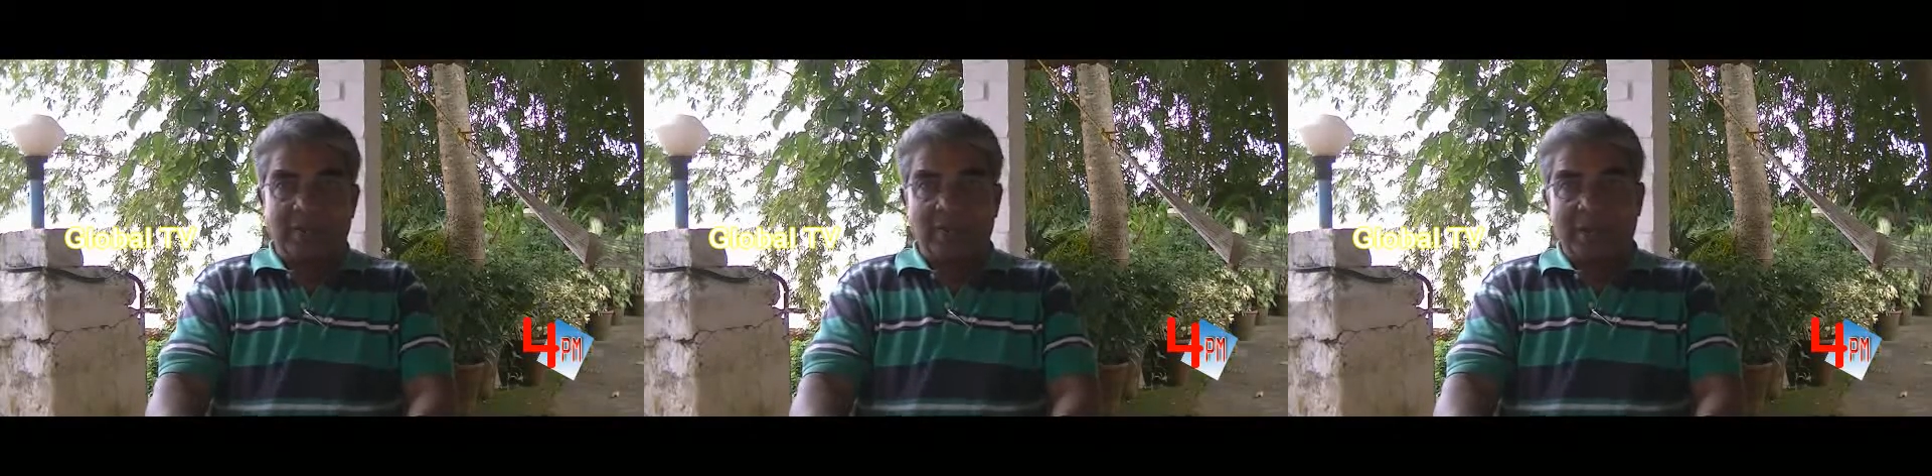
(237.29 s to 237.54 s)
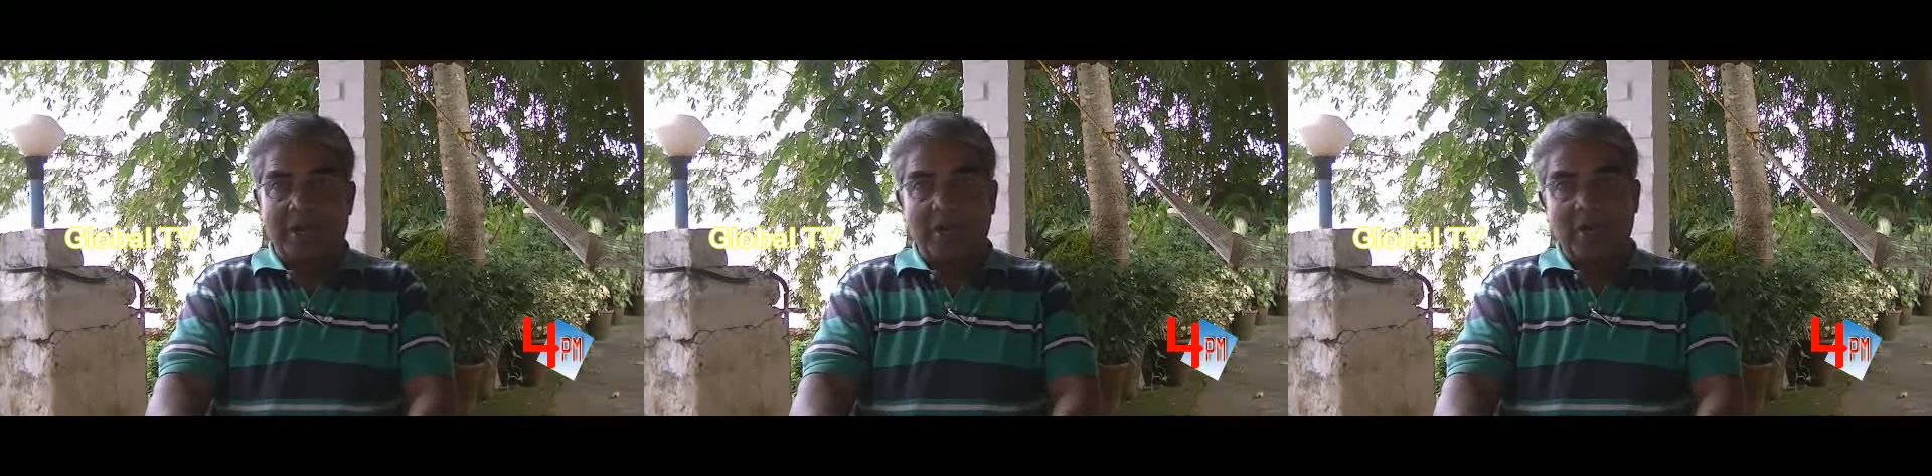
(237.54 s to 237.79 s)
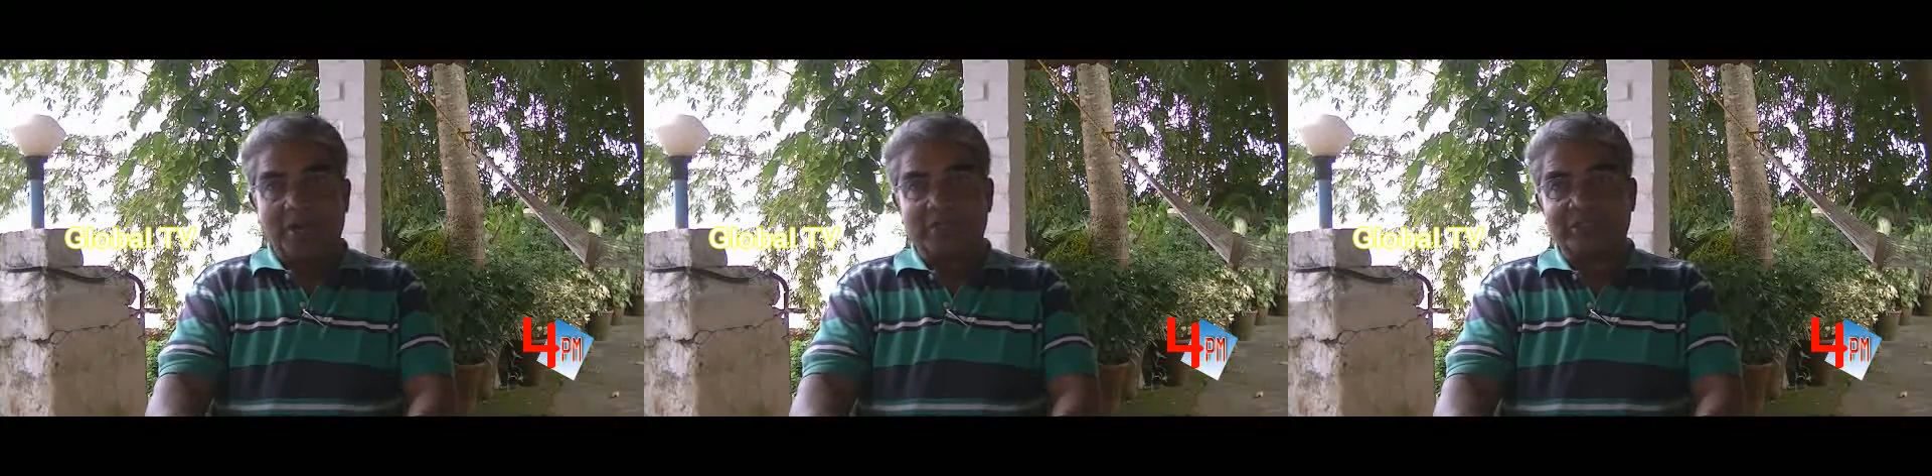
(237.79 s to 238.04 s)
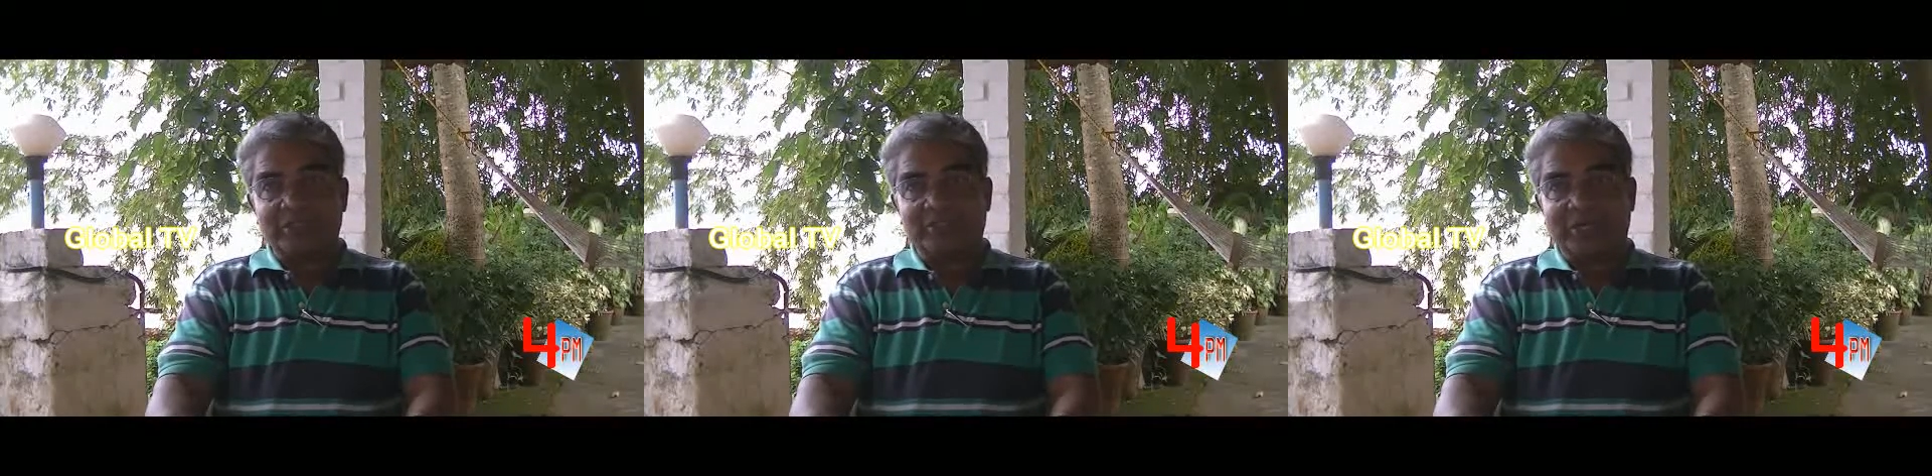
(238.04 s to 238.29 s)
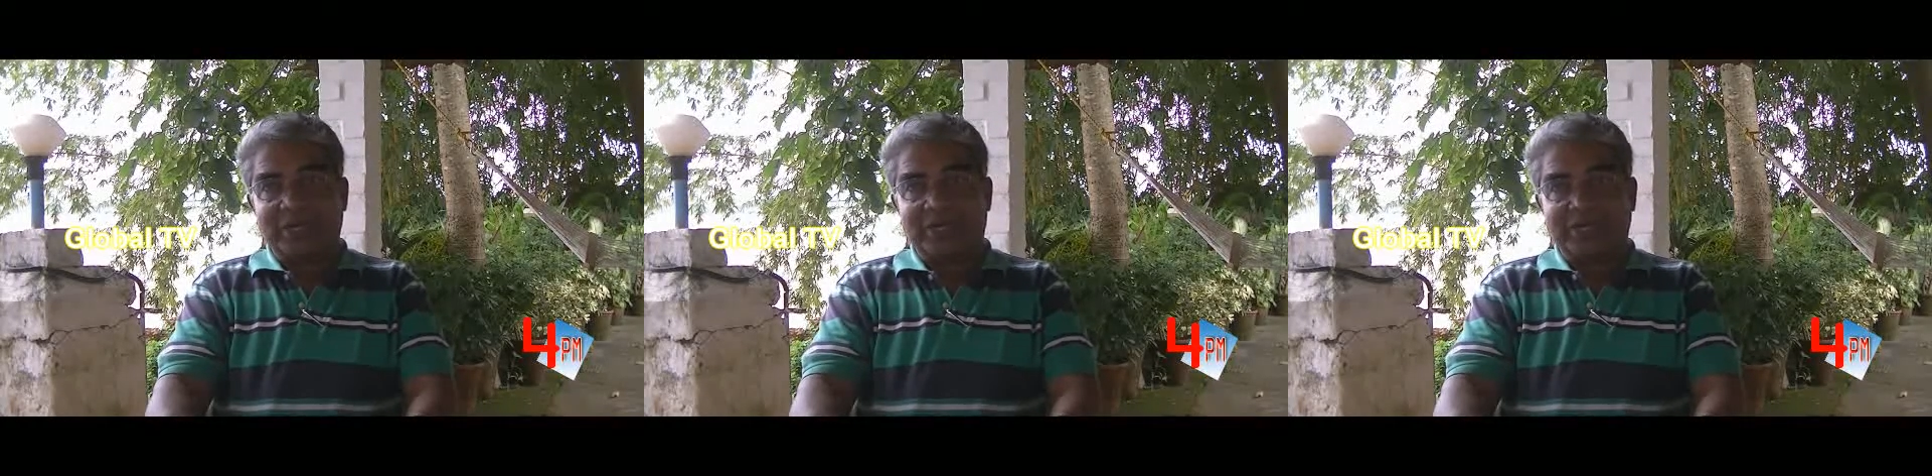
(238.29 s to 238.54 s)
One lost his 3